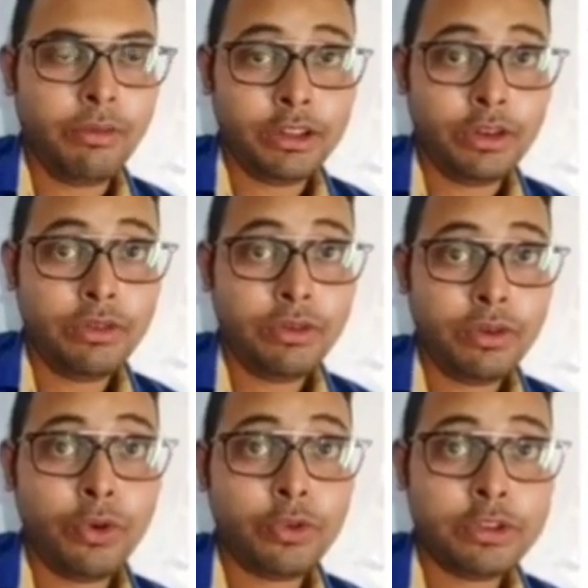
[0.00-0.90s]

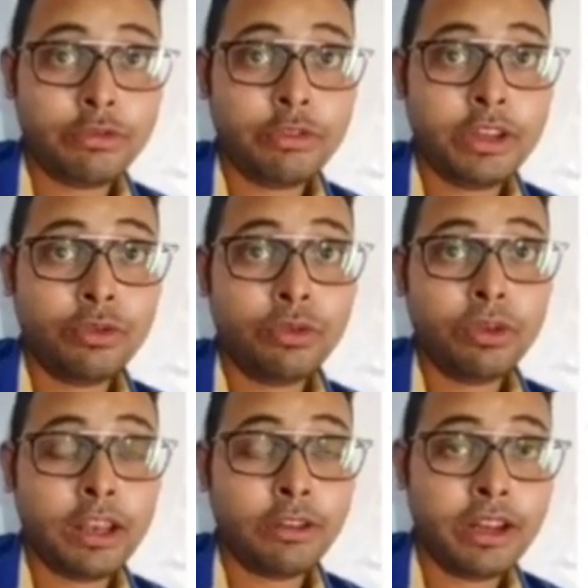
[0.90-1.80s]
operator for which we
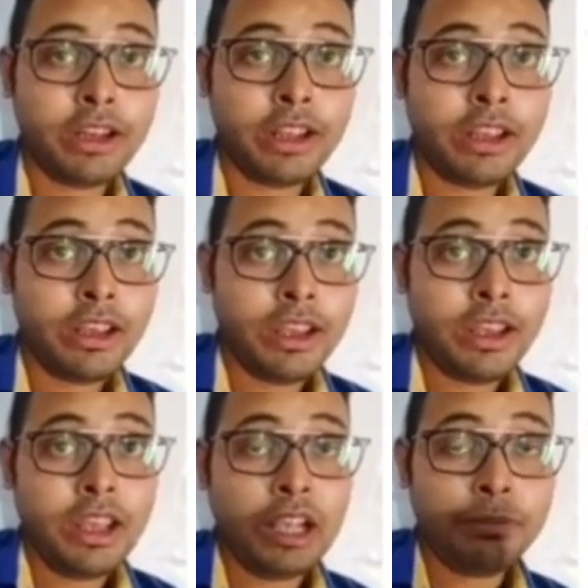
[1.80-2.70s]
need to calculate
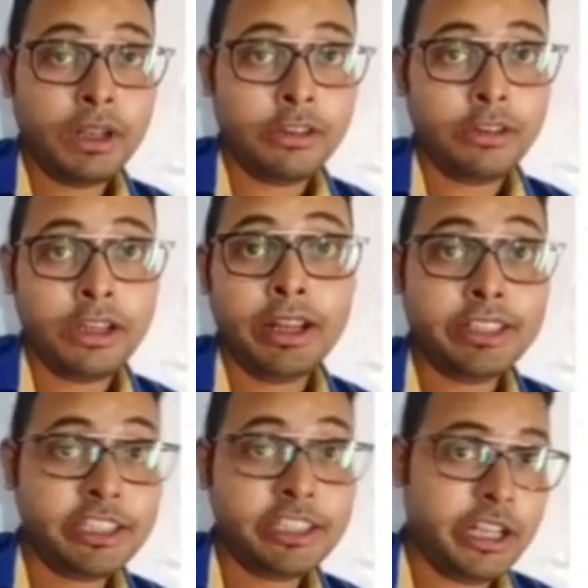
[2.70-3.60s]
expectation
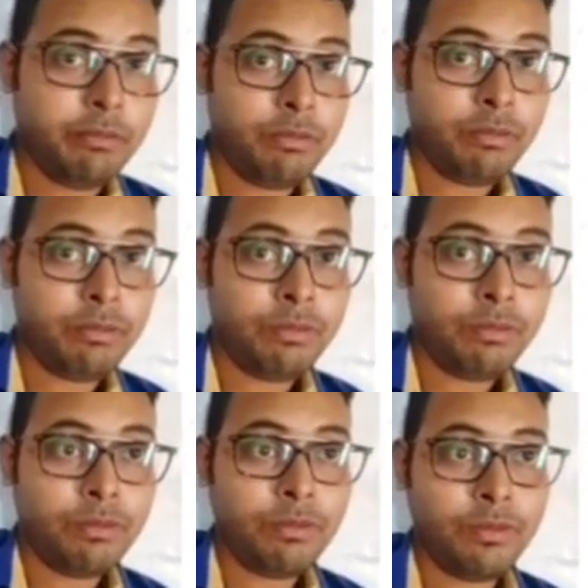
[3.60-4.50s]
in that system.
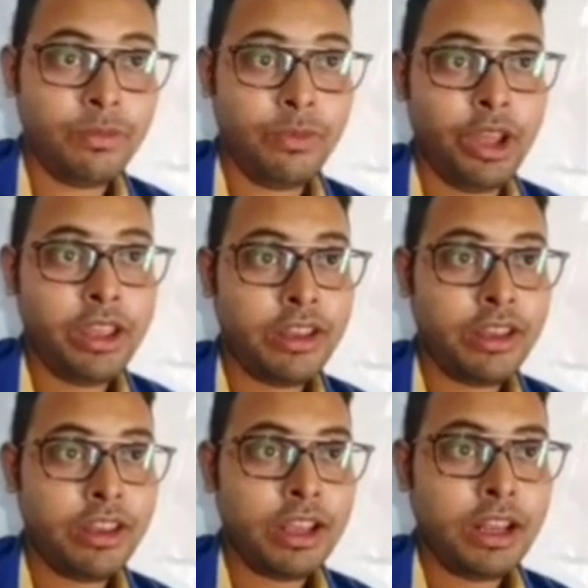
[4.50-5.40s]

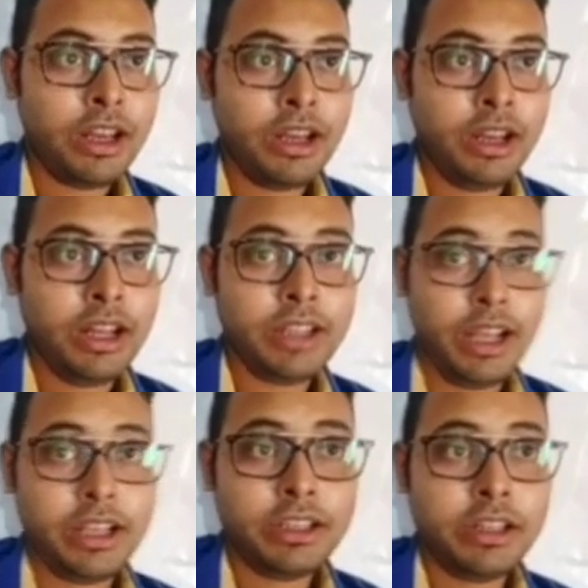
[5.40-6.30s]
Okay,
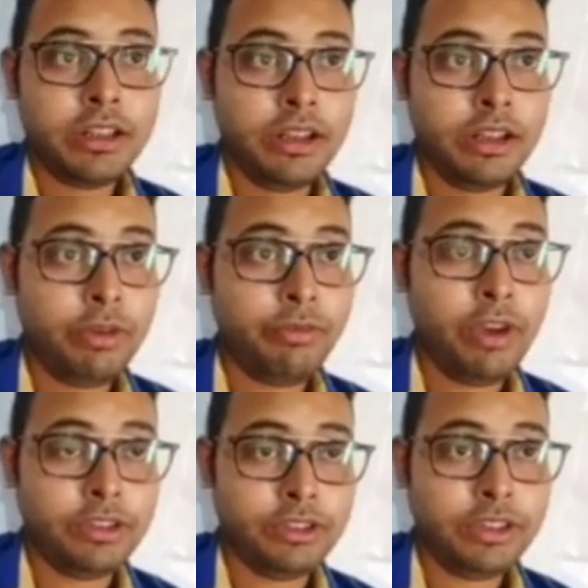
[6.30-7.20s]
and psi is
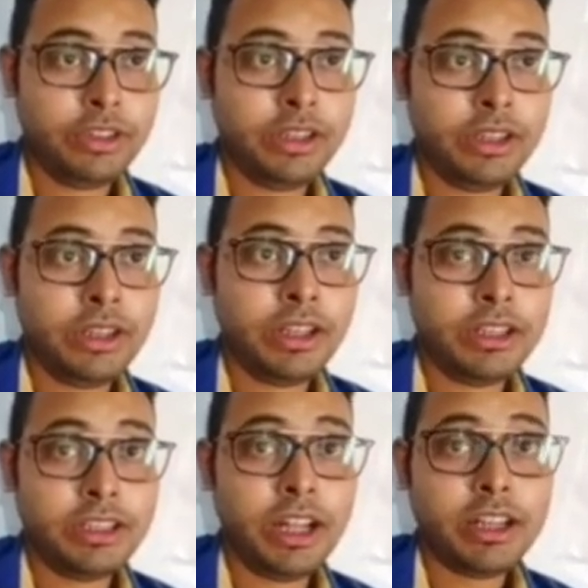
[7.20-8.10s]
wave function,
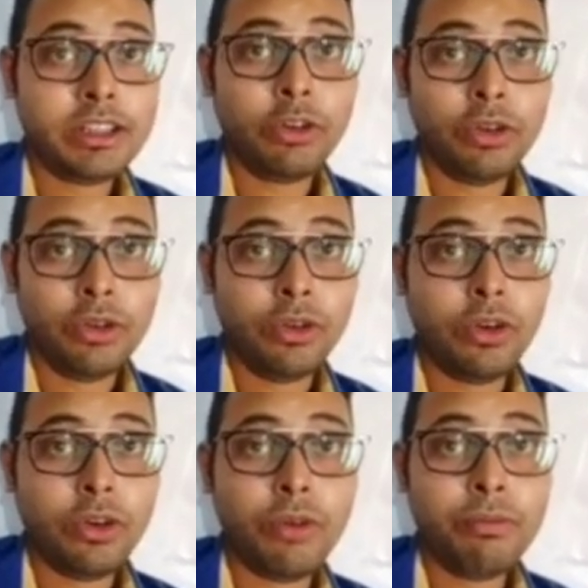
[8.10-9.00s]
star is the
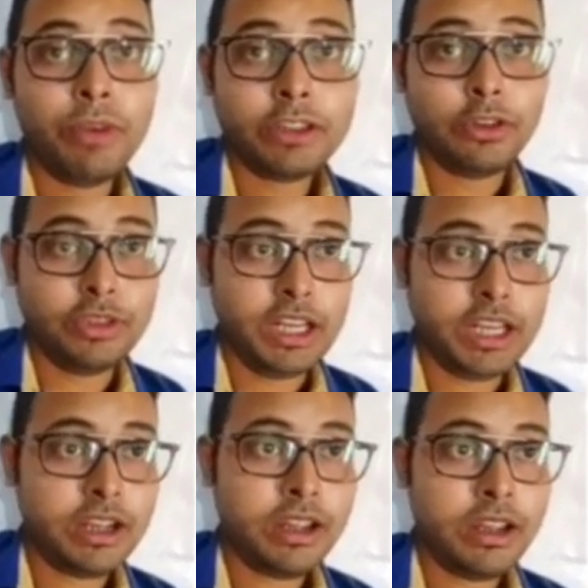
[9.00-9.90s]
complex
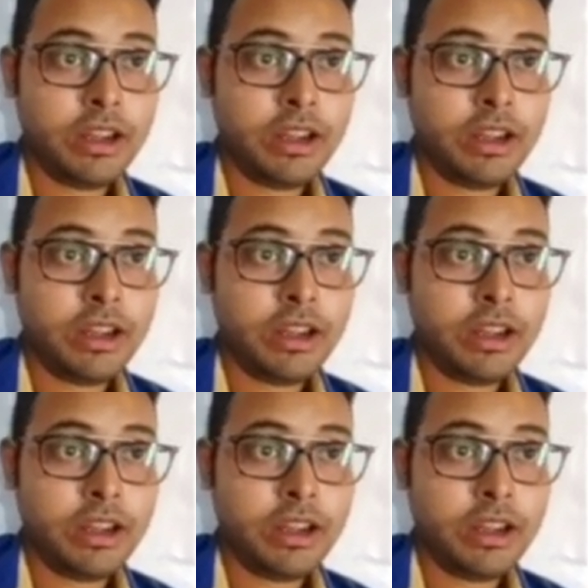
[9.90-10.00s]
conjugate.